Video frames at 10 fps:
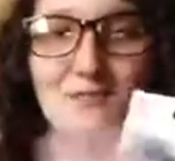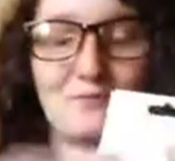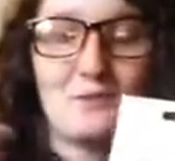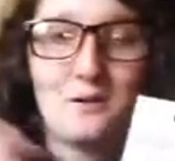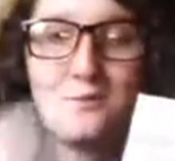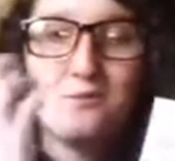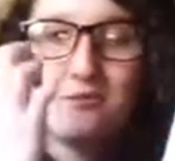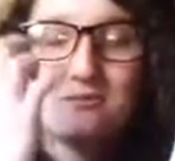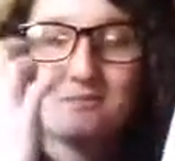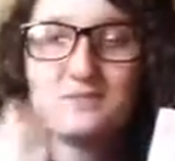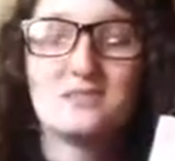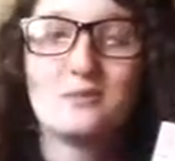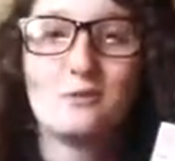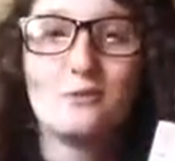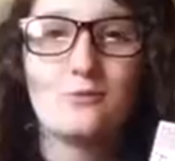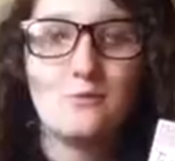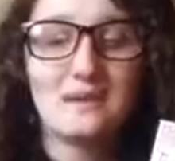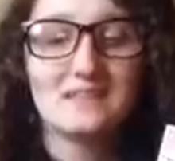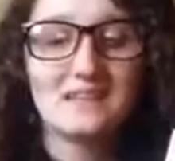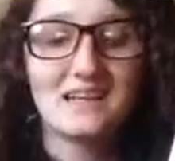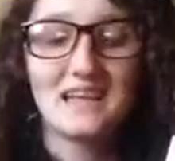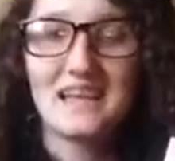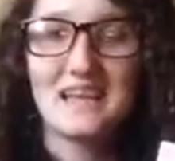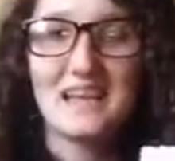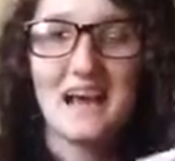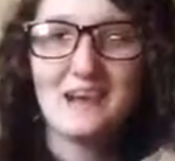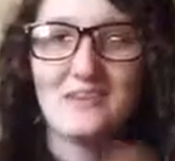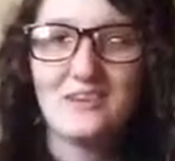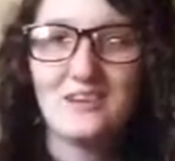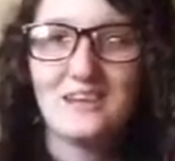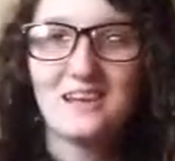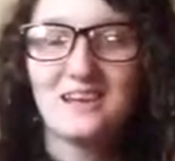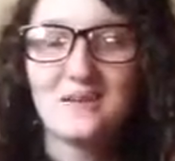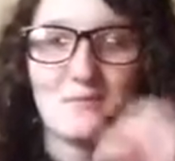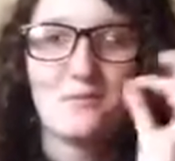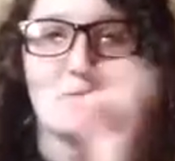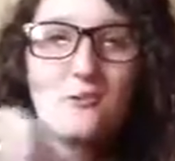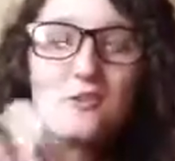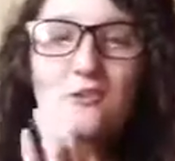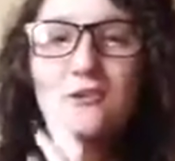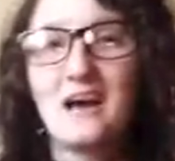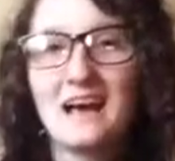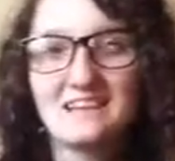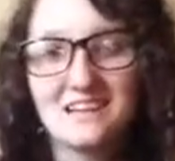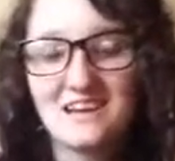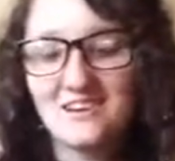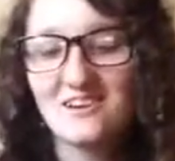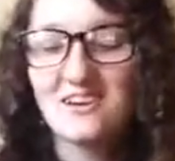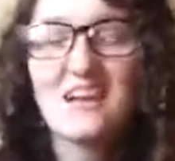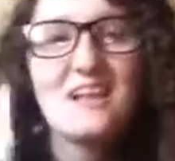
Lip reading: of where to put them, so basically you can't really put them on the wrong eyes either.